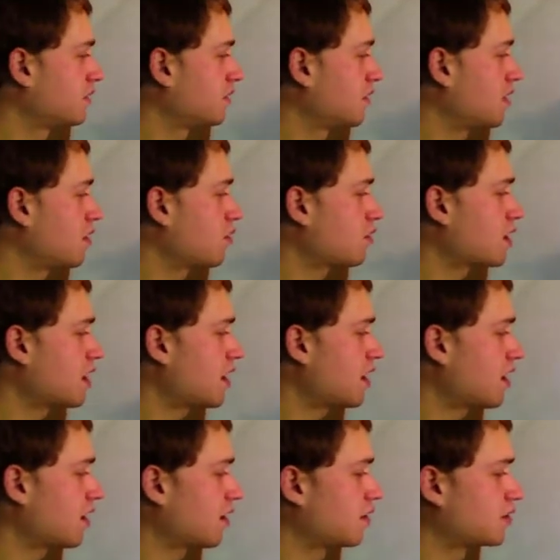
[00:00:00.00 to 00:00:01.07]

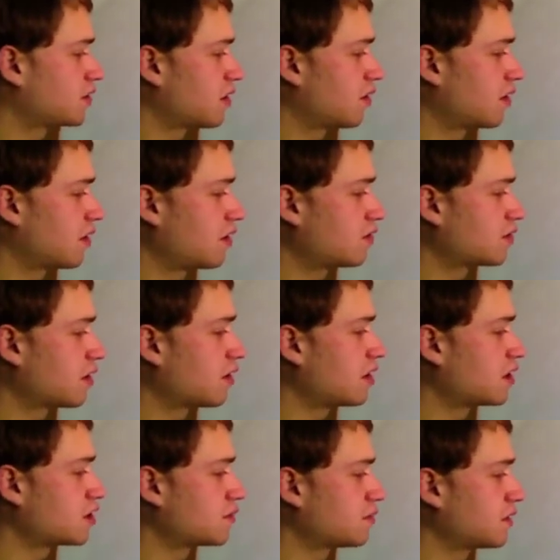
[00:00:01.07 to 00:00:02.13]
okay, so here's our
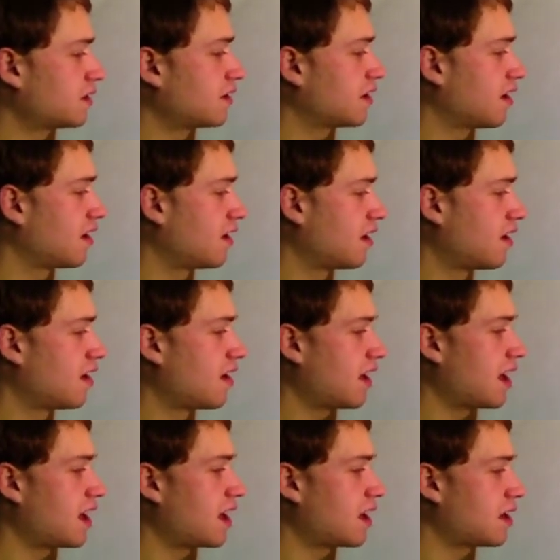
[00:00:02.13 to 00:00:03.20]
instrument,
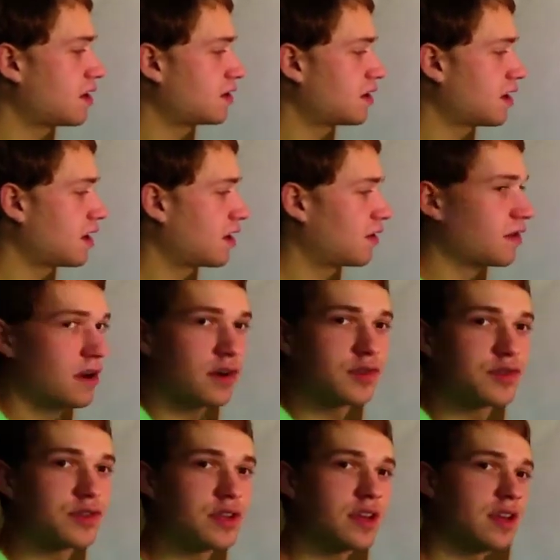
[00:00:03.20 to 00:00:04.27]
and
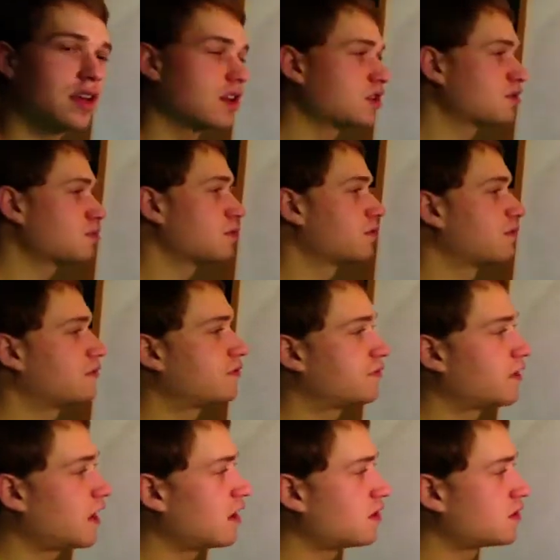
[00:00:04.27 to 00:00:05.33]
there's the instrument
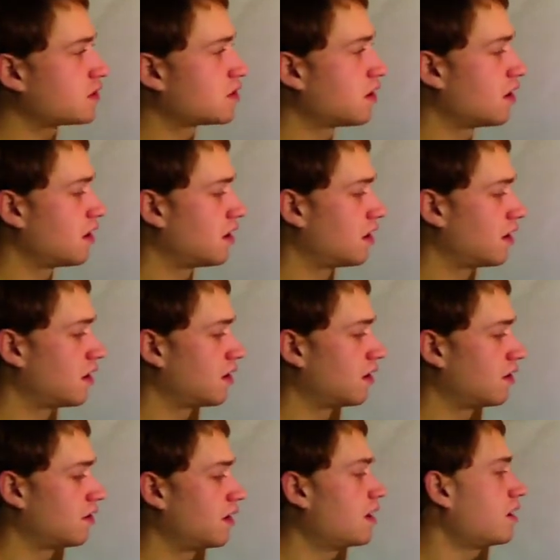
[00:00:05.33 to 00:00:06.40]
face
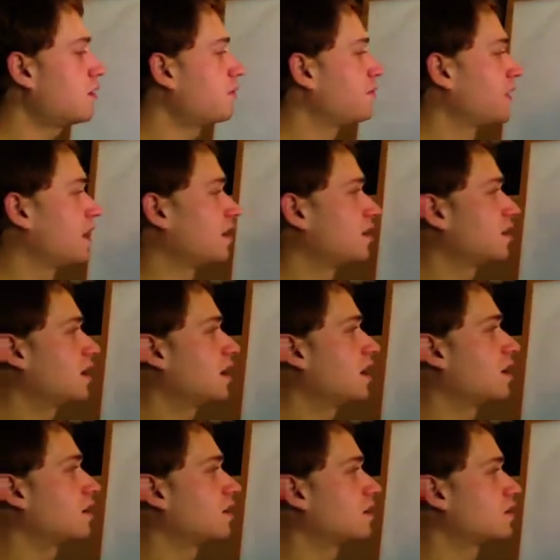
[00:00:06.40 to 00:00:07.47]
there.
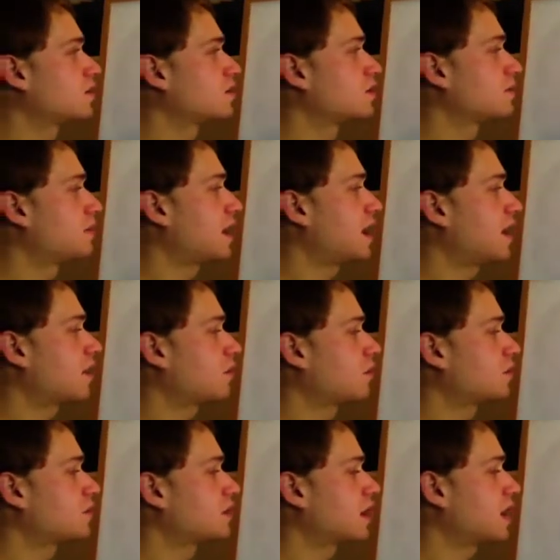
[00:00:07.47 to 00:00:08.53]
And here's the back
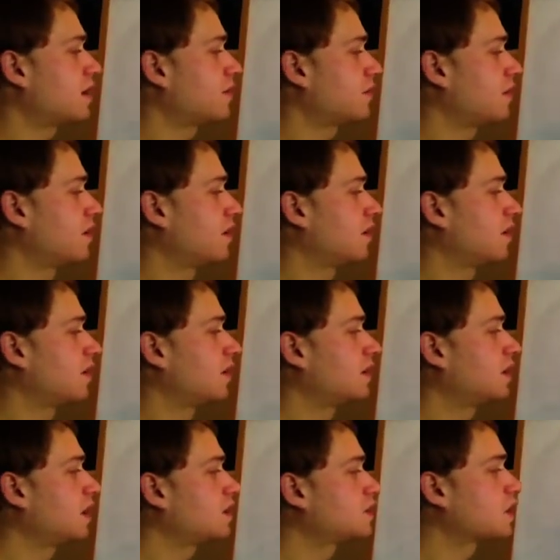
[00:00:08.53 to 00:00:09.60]
once again.
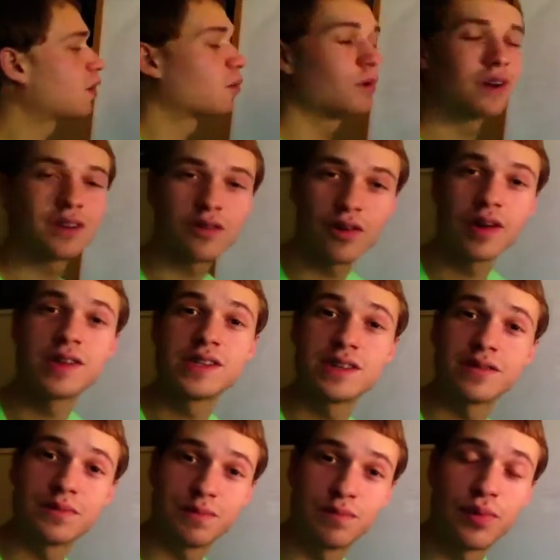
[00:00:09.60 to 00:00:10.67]
And so we're going
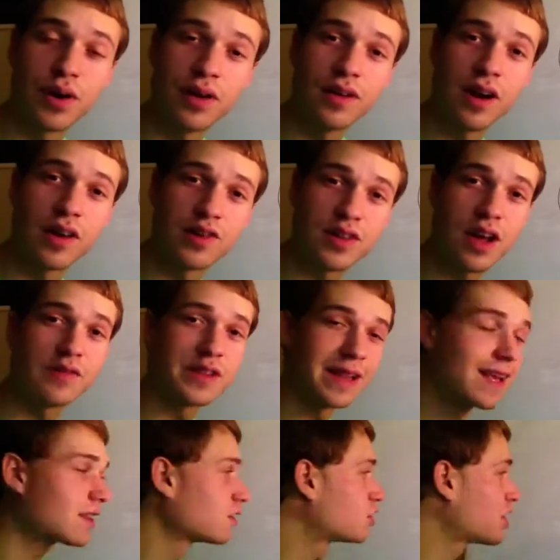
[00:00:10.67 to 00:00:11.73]
to put ourselves a
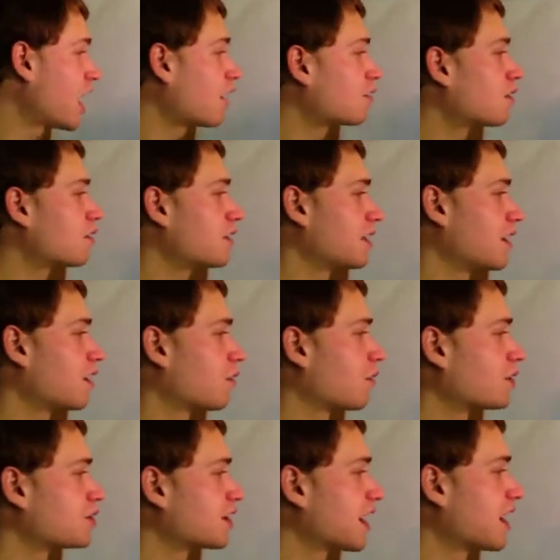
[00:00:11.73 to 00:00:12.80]
little gyro in here
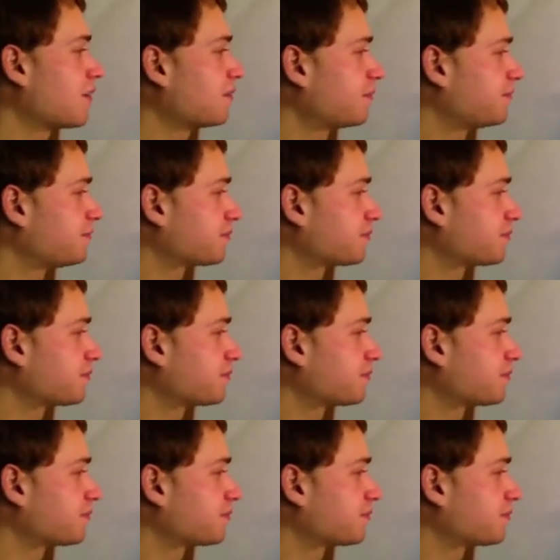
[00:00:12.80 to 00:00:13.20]
once again.